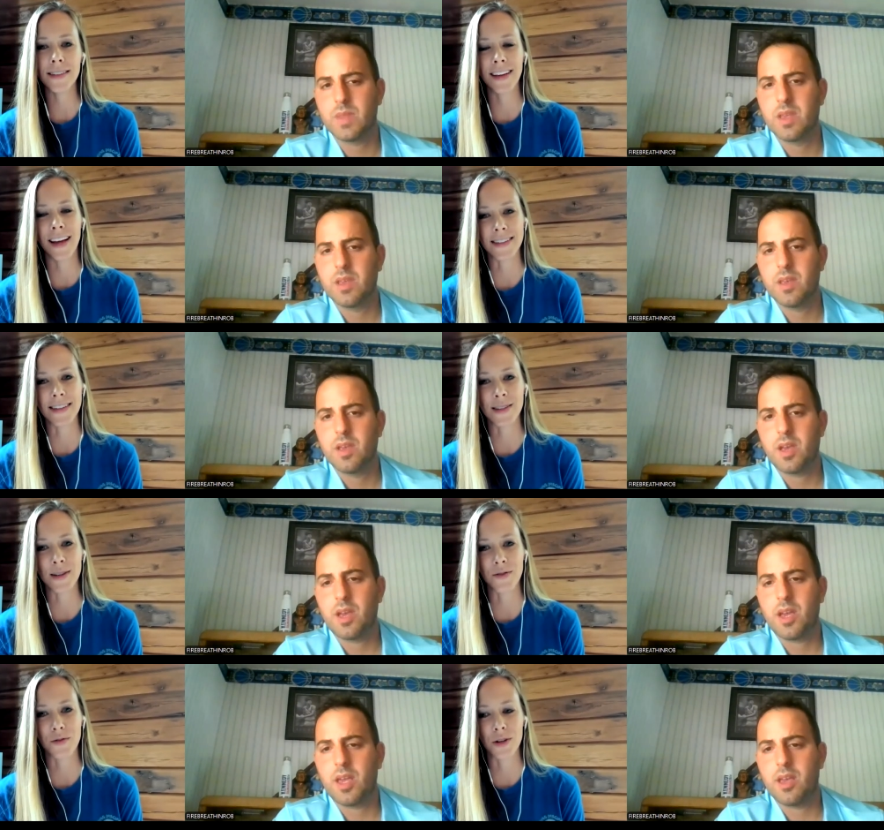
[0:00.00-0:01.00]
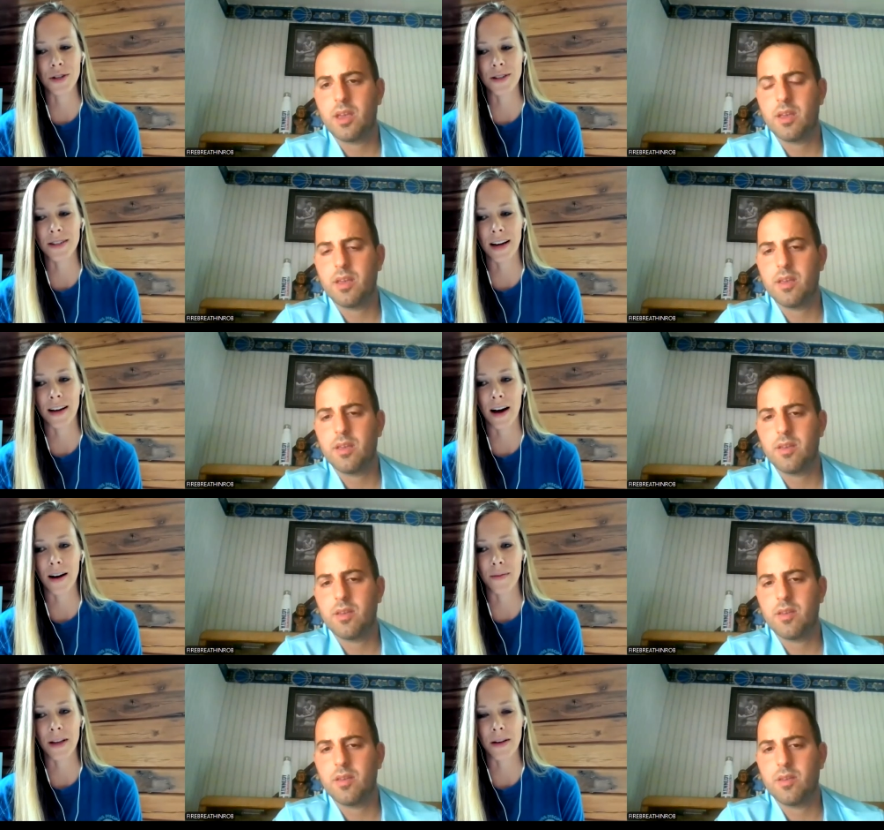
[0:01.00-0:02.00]
Speaker 1: yes, it's an unfortunate
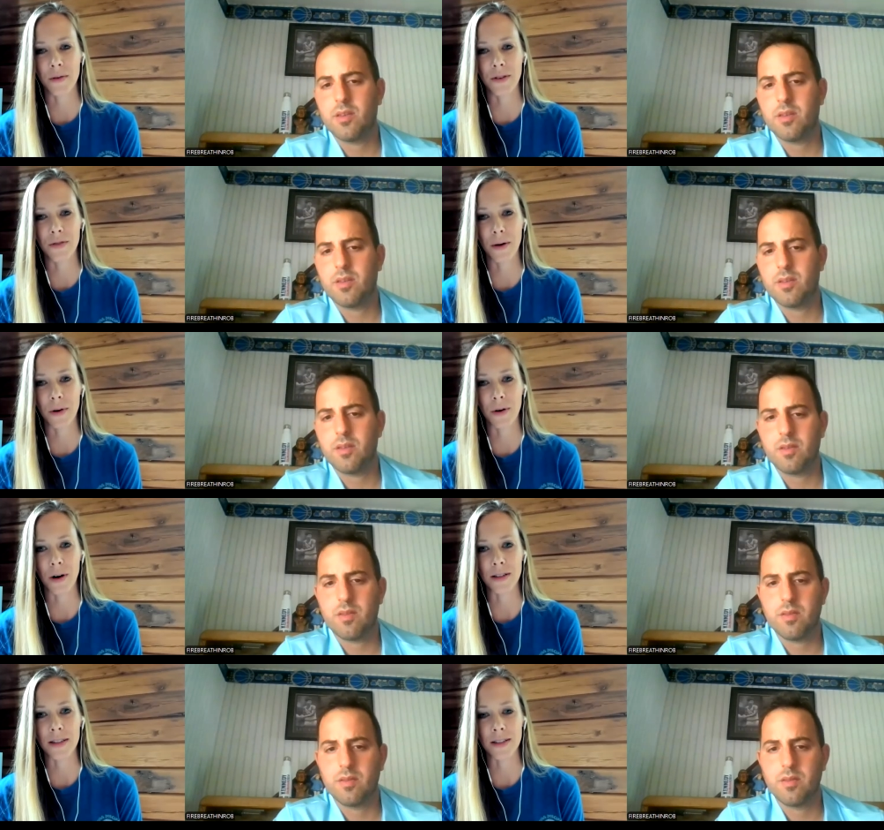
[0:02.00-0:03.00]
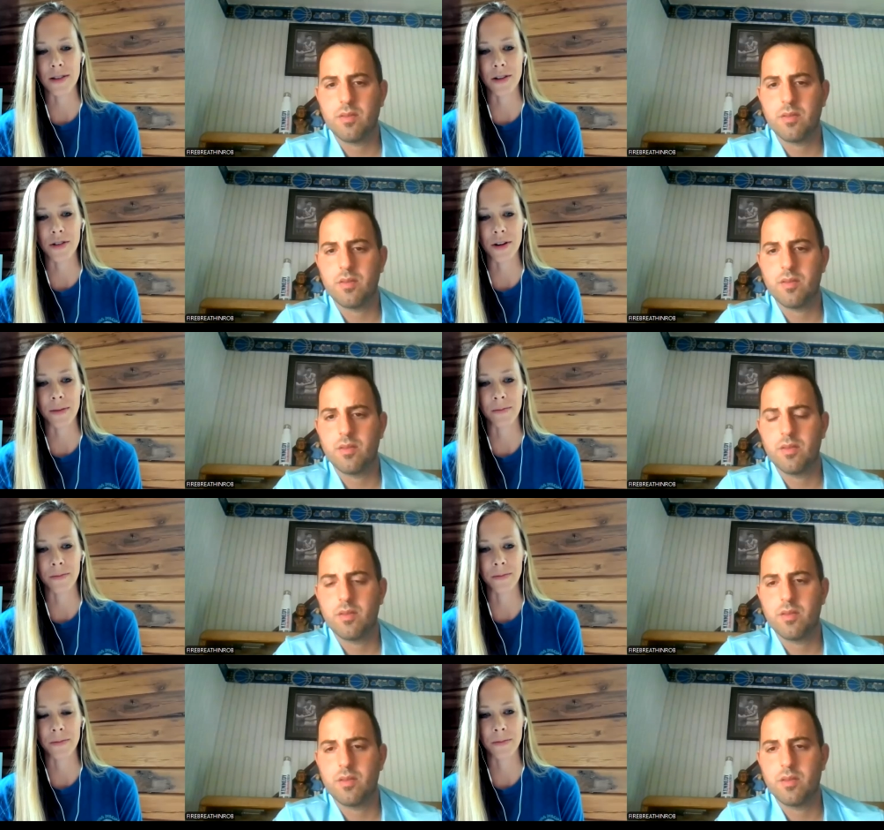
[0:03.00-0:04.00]
dichotomy that we've come across in this country.
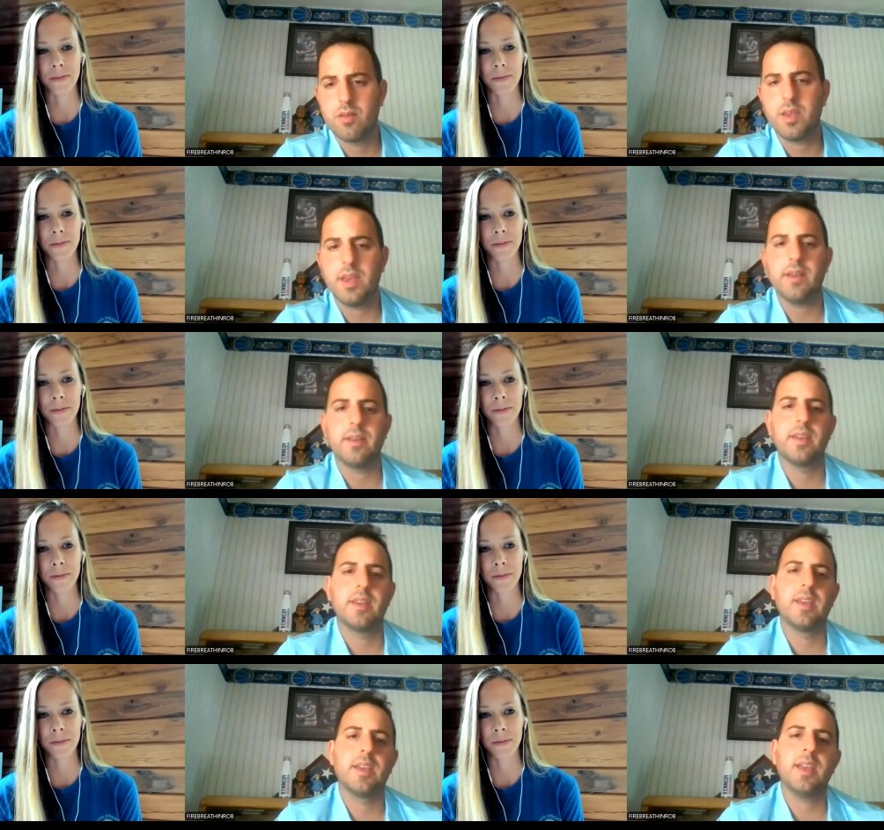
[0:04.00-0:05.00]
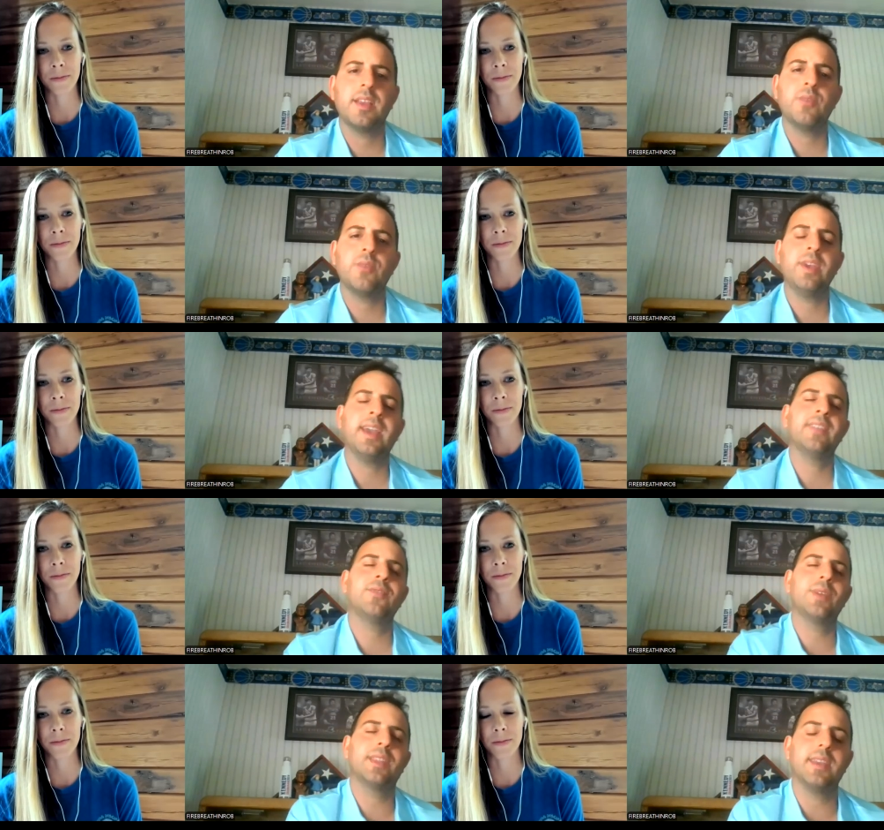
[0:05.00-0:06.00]
Yeah. And can we
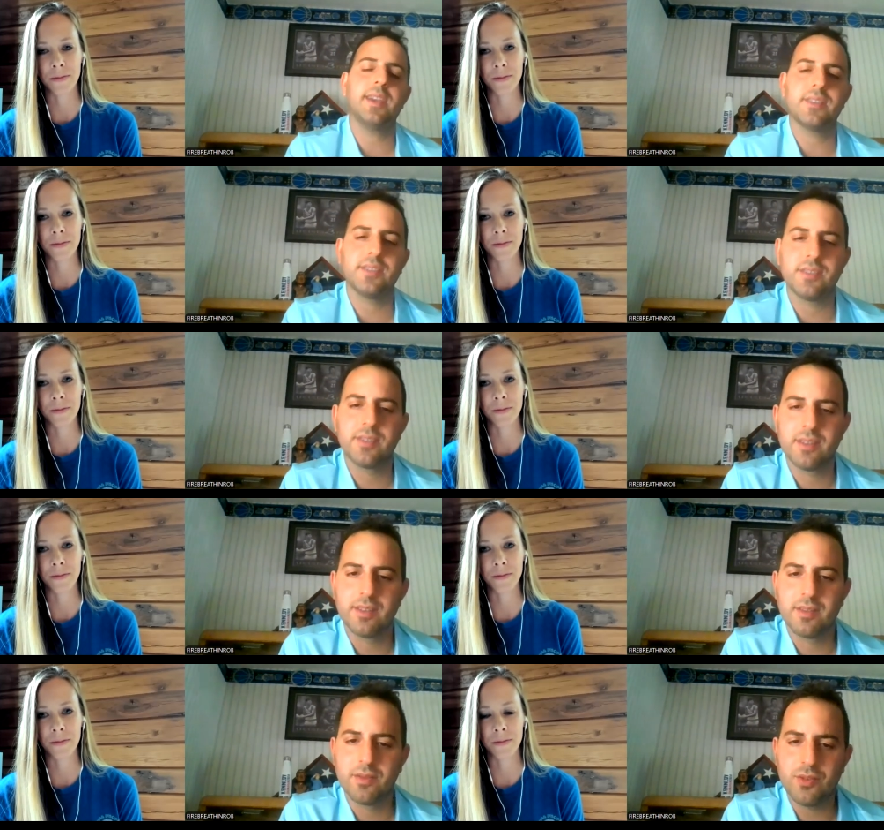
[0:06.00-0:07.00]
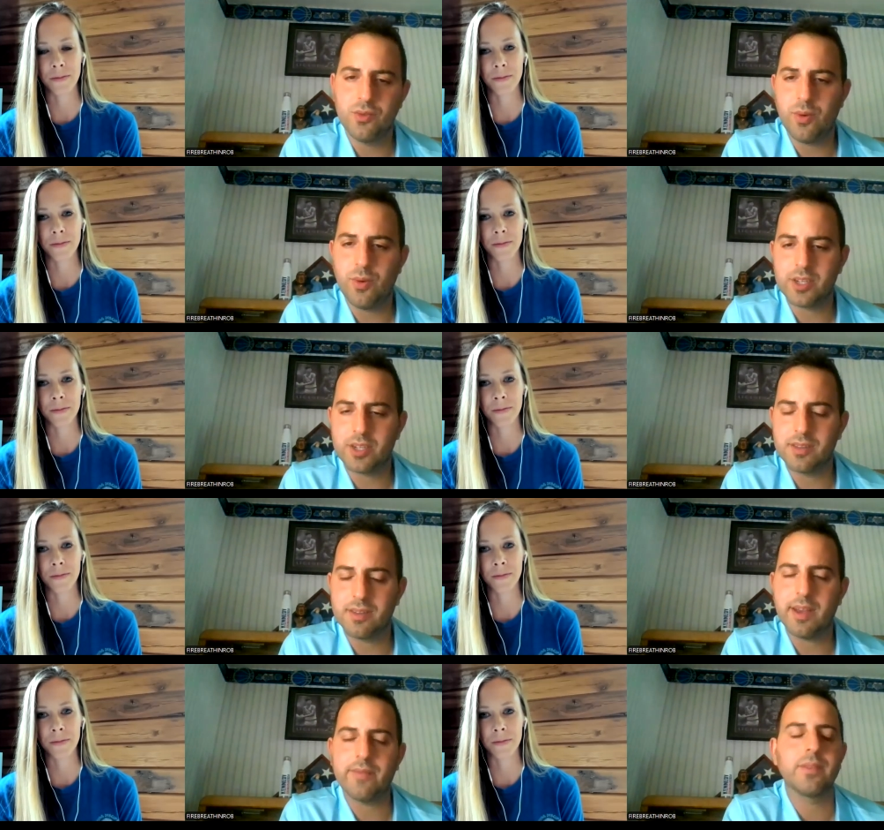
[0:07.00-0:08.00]
Speaker 2: end with this? Two
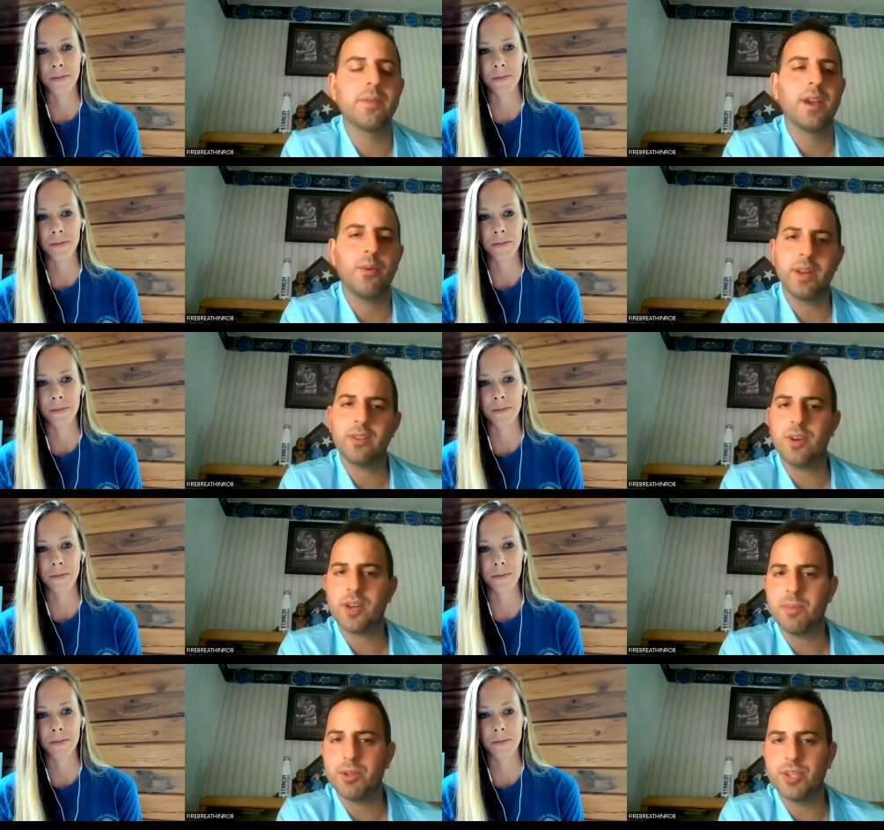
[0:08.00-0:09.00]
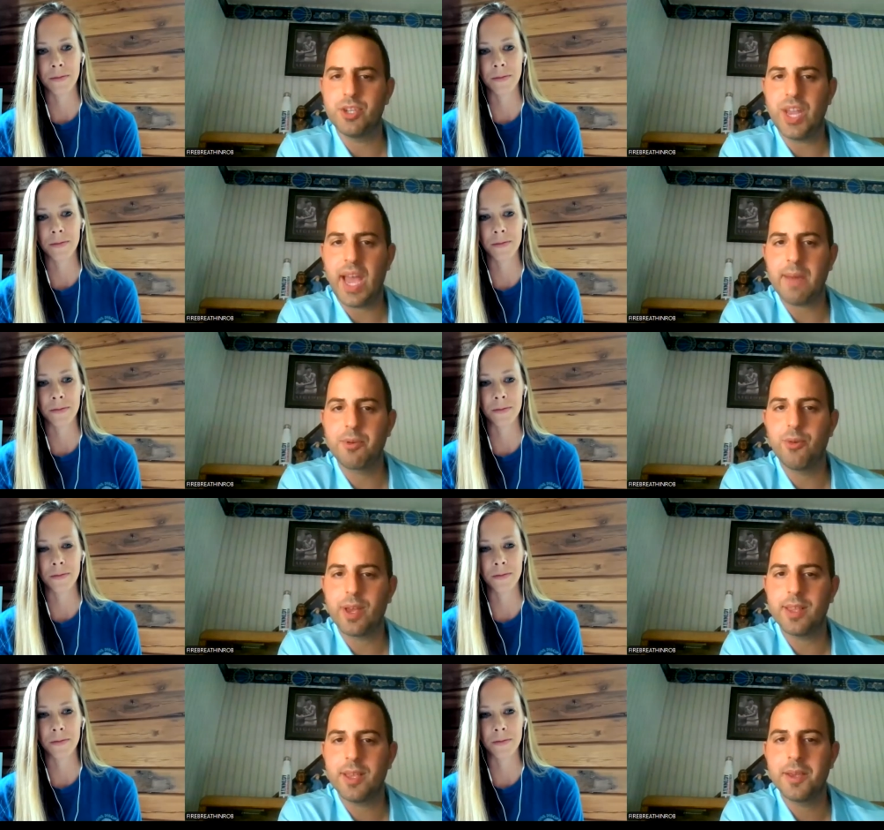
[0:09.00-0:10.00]
questions left. I want to talk about the jab
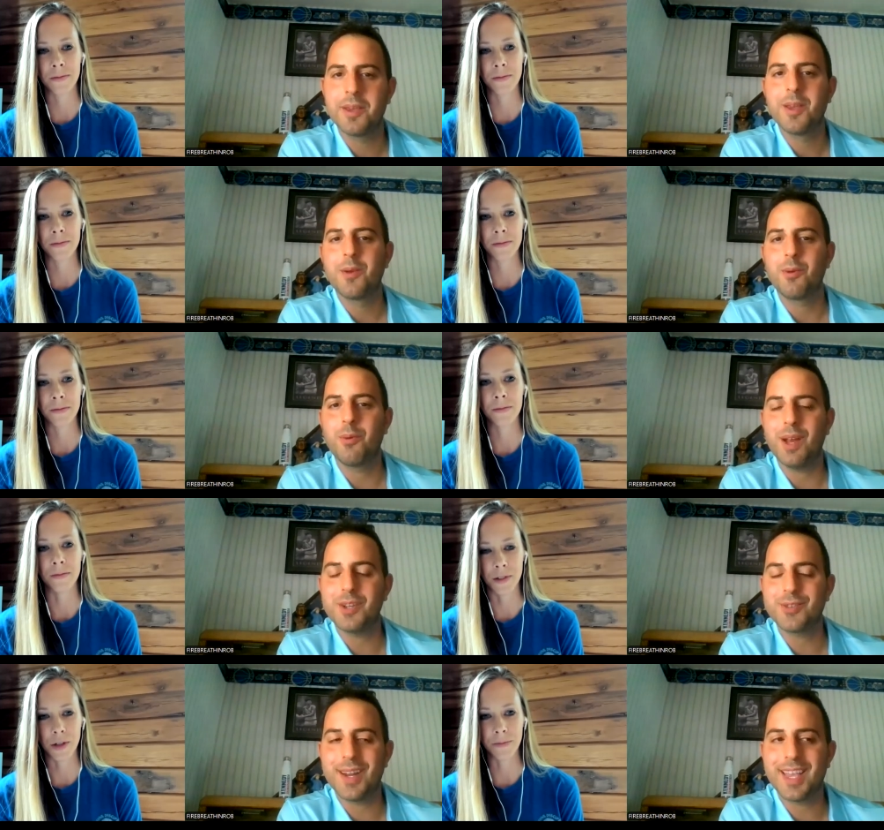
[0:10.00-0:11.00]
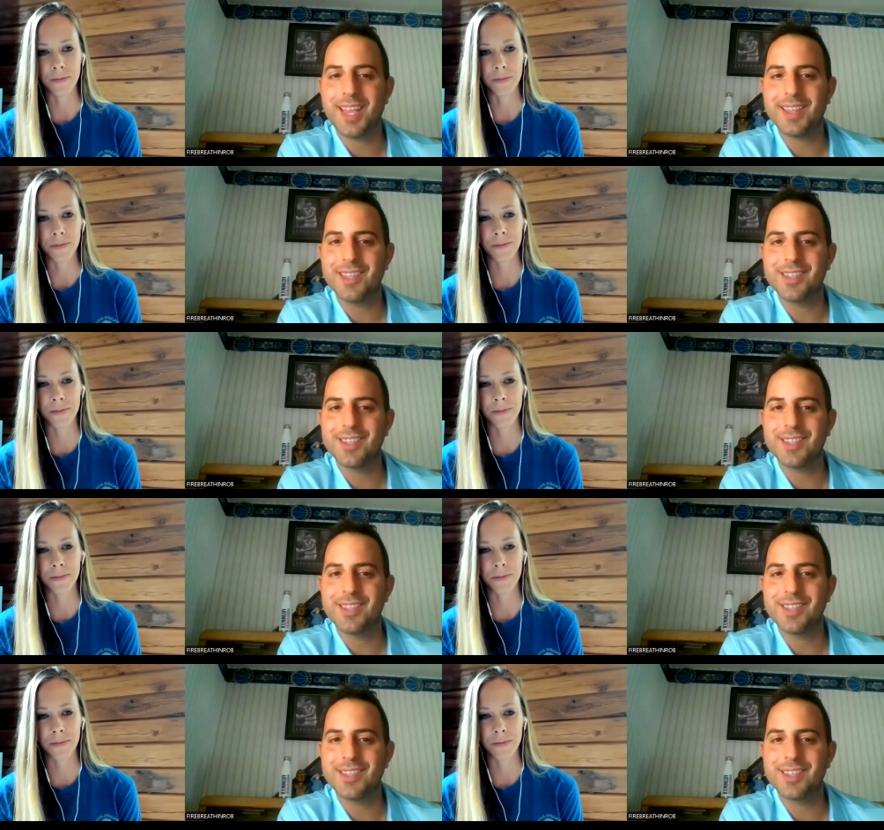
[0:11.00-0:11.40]
quickly. We want to try to get